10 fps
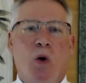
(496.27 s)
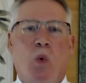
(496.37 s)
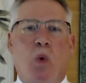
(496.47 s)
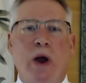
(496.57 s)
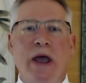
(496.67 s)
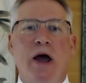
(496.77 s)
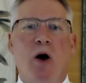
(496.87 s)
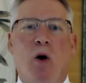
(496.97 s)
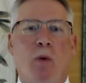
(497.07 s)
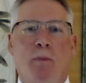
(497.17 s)
we
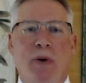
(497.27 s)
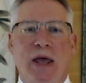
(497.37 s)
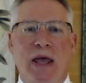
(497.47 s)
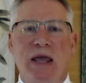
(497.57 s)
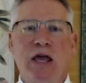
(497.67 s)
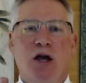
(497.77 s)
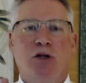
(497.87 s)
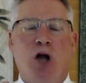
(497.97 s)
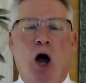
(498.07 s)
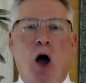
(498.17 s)
will be
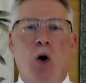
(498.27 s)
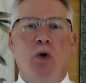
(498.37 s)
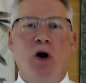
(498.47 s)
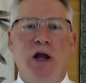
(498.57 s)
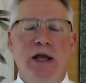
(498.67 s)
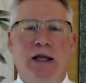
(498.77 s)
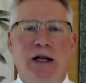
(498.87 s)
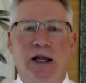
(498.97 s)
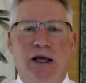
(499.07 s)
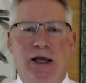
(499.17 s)
totally
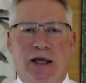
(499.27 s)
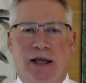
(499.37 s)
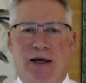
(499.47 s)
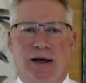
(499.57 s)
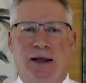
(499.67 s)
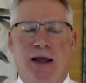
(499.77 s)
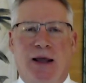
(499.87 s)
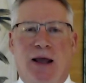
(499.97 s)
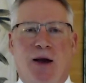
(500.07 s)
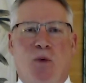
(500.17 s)
clean.
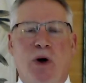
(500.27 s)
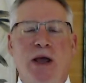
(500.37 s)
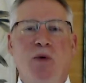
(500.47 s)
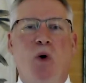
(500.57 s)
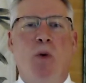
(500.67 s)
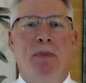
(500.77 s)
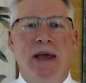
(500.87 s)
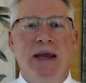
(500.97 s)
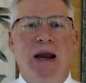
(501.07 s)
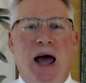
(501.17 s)
And we will
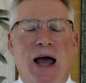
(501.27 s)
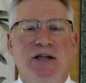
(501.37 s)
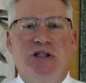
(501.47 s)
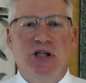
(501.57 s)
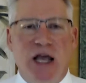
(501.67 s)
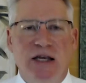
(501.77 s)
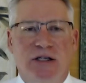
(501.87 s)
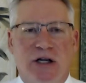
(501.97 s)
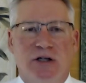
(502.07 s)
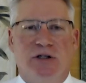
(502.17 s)
be like
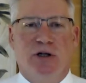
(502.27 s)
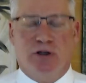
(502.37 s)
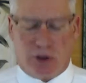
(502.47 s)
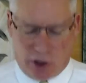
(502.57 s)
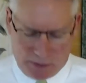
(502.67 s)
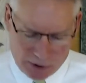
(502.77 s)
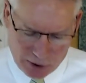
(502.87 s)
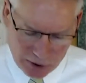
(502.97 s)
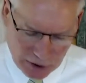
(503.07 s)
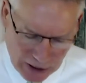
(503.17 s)
Jesus, the
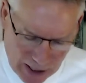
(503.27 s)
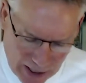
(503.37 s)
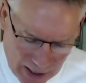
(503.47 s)
scriptures say.